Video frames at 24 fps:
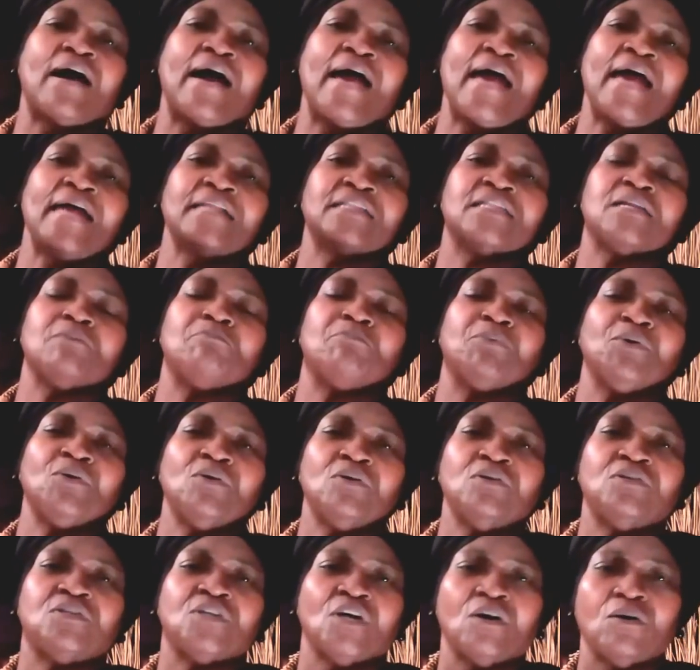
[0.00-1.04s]
at the
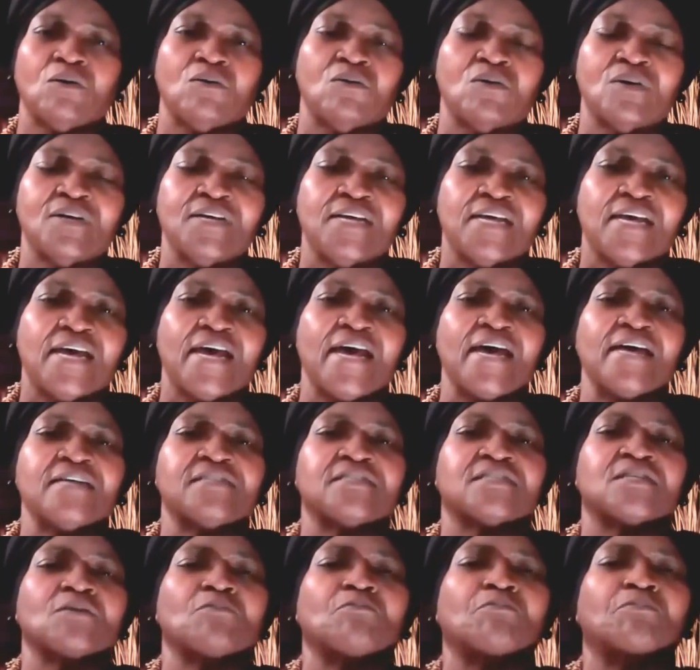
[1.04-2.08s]
bulldog
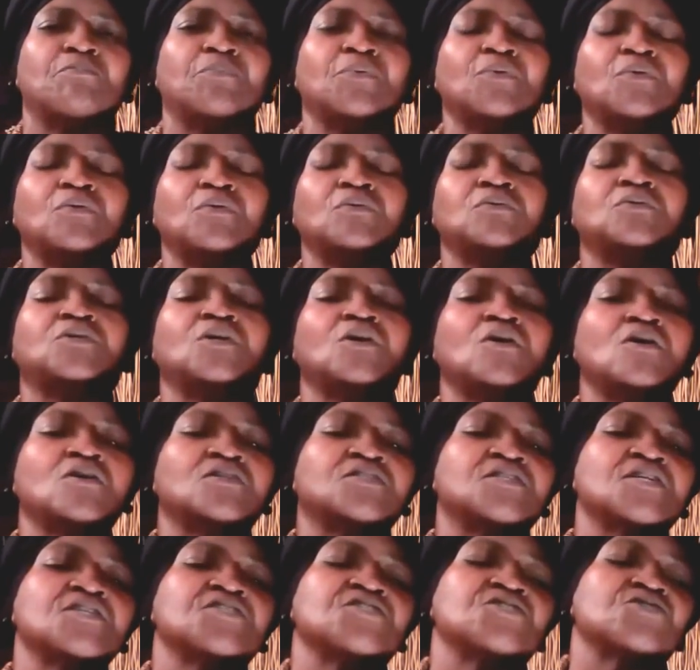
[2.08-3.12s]
as the bulldog
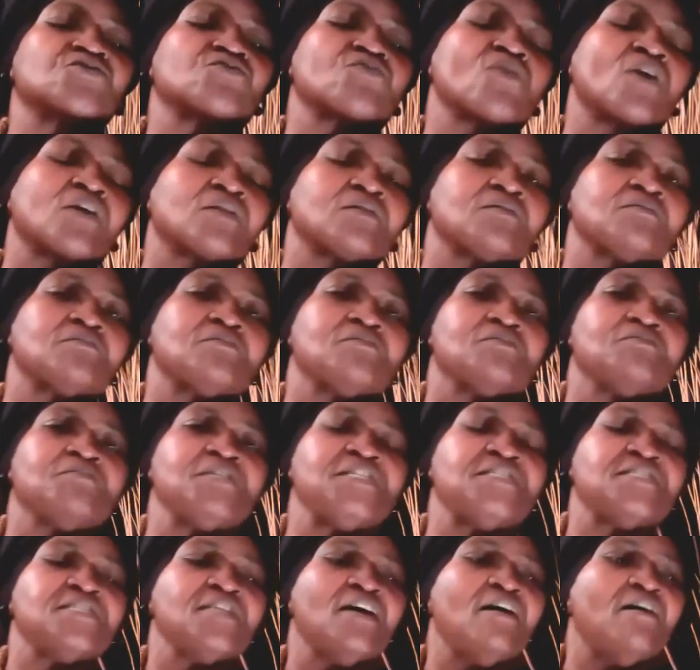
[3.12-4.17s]
just struck
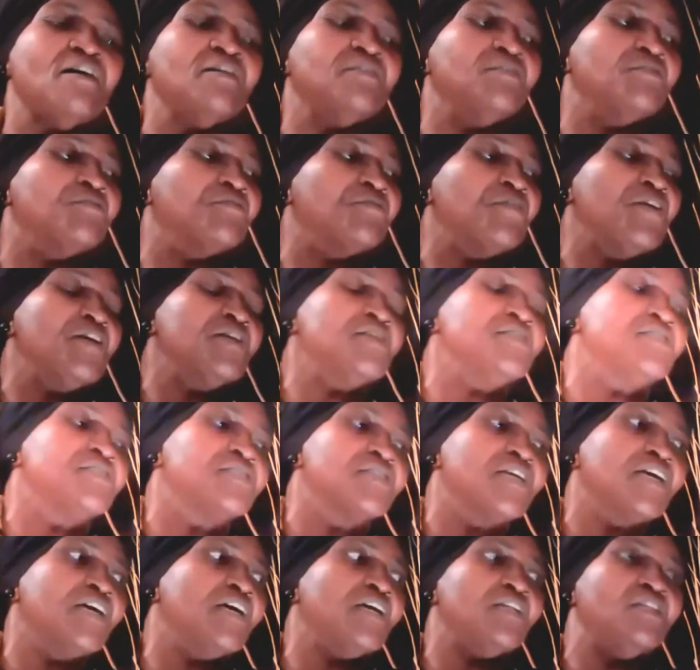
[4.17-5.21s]
beside the
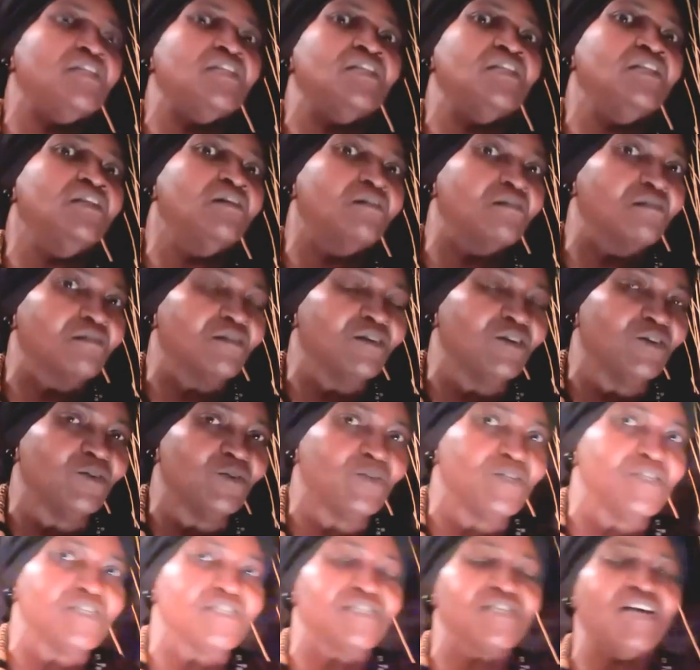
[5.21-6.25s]
fence and looked
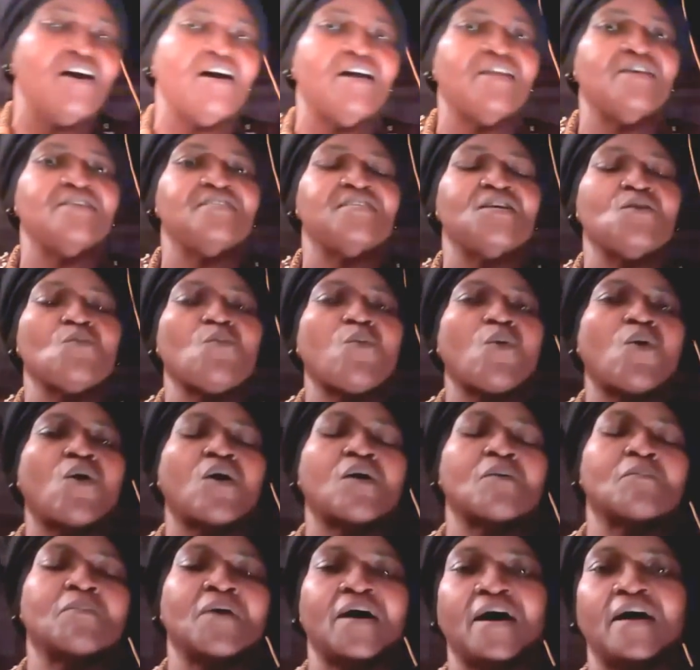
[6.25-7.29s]
on the side as he
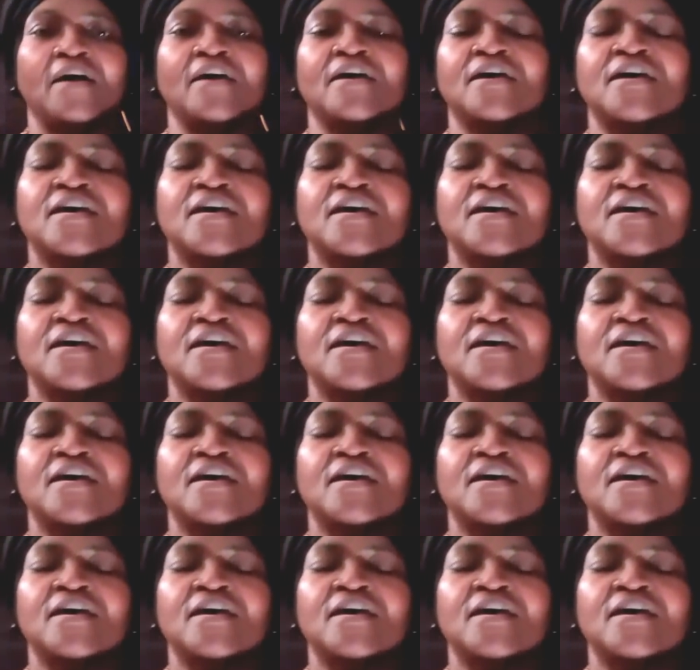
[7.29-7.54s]
walked by.